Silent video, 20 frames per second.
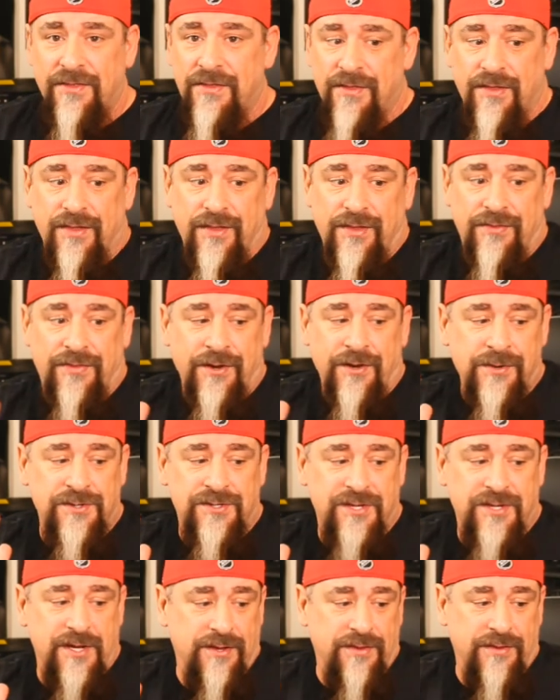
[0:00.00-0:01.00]
There
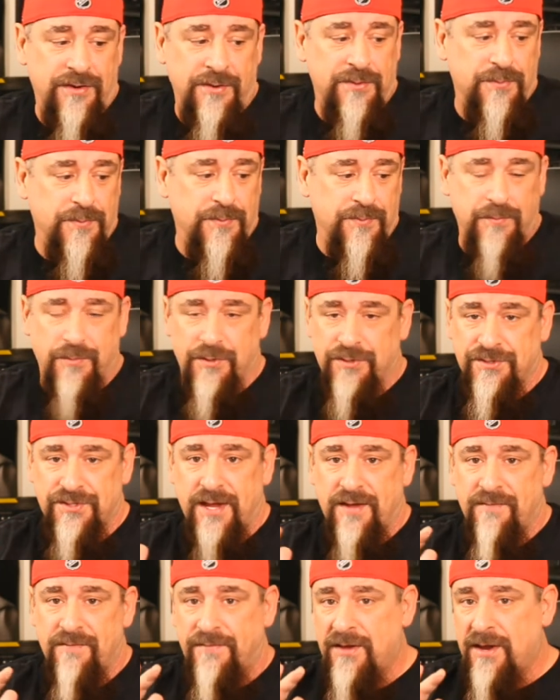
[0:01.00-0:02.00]
was a
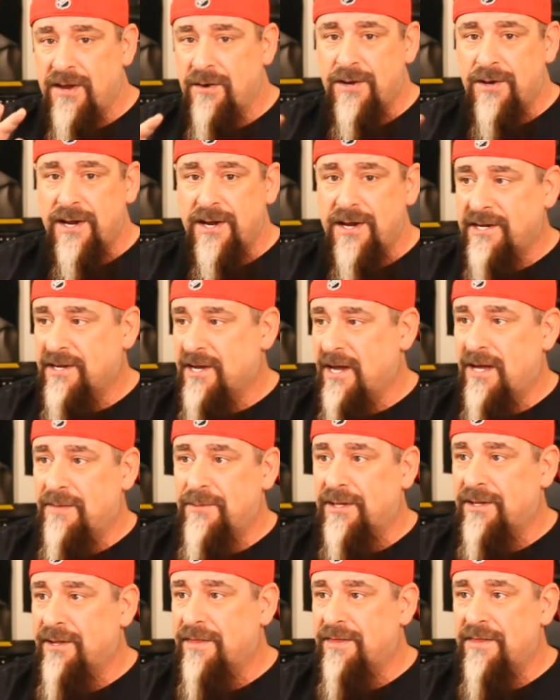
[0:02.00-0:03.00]
very
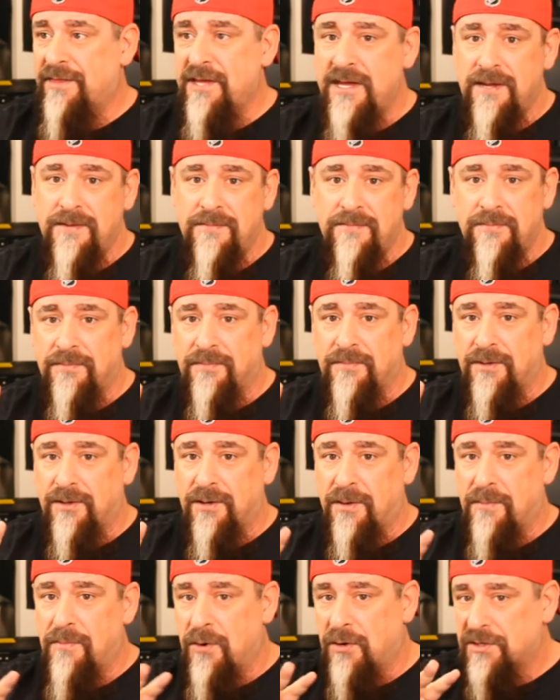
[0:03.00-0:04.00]
common theme
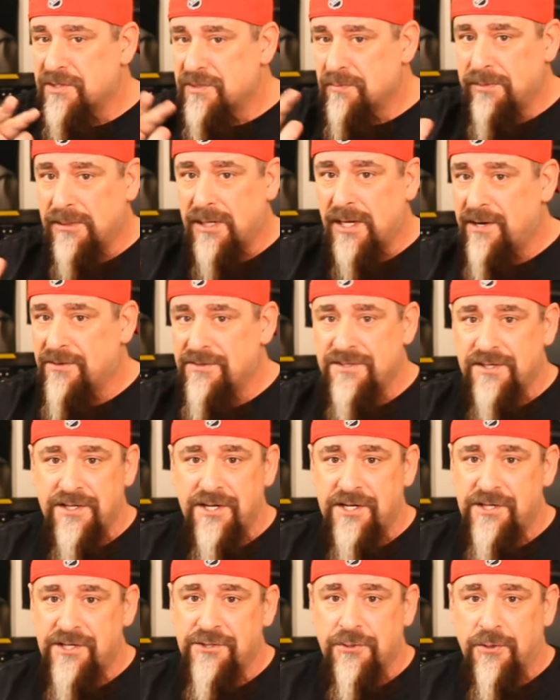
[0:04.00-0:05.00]
amongst players in
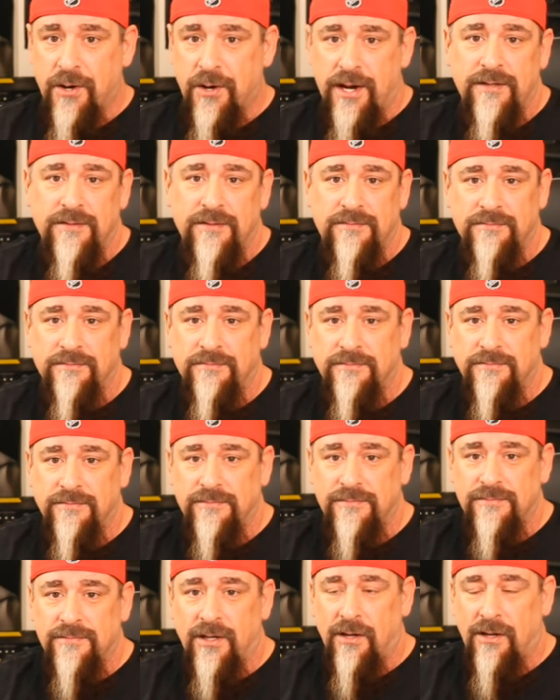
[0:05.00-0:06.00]
Detroit.
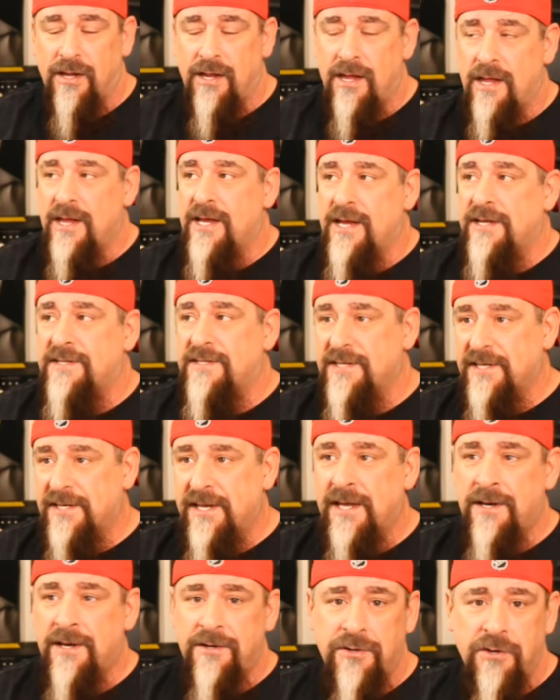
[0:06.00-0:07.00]
To
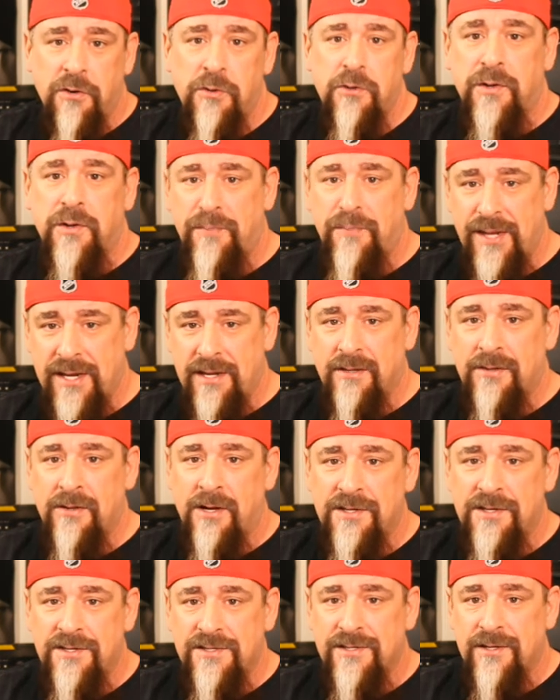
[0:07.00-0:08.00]
get a no-compete
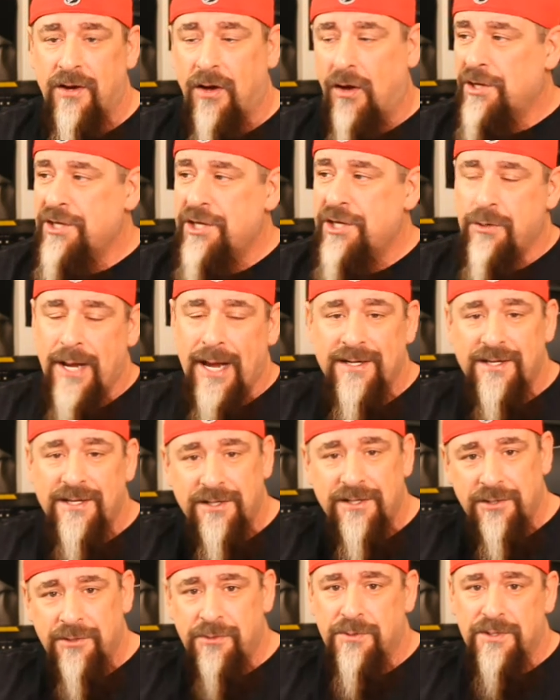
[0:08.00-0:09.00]
clause, all you had to
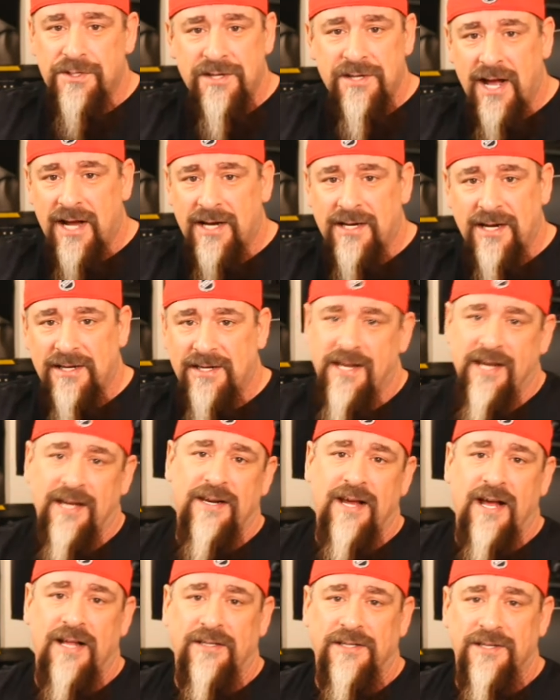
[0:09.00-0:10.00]
do was knock on Ken
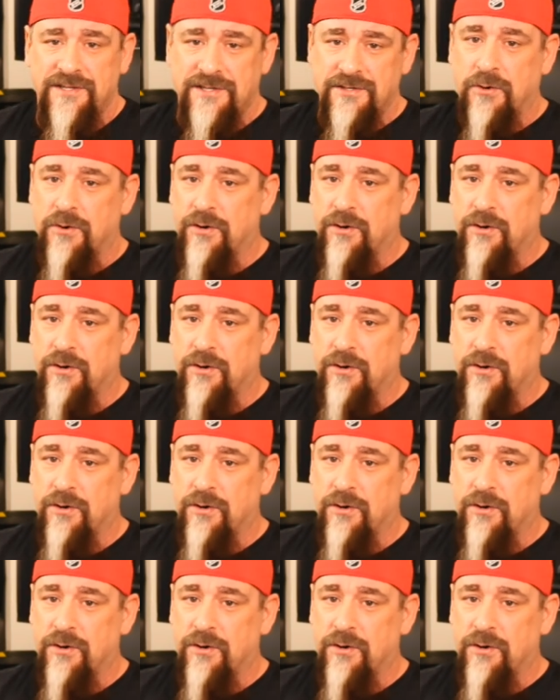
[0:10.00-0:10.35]
Holland's door.